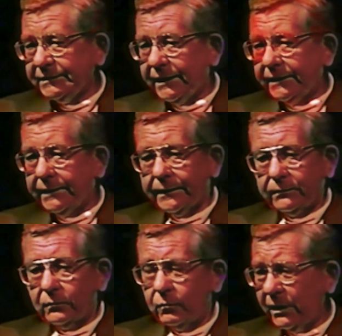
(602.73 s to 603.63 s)
and
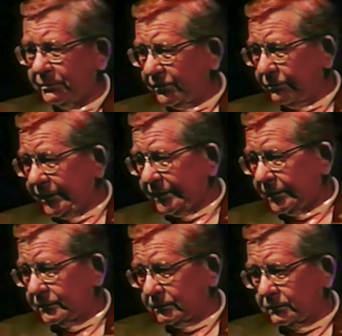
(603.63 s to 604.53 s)
weaponry
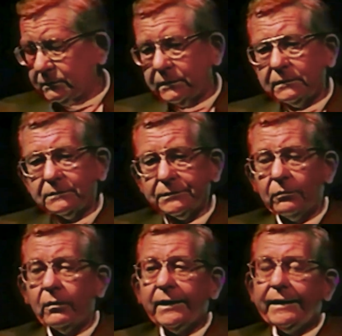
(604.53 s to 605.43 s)
and so
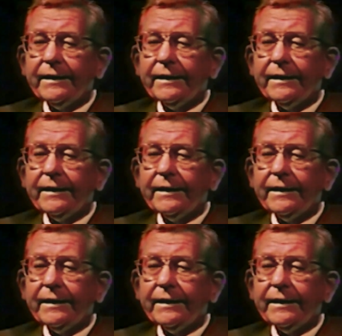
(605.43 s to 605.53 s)
on.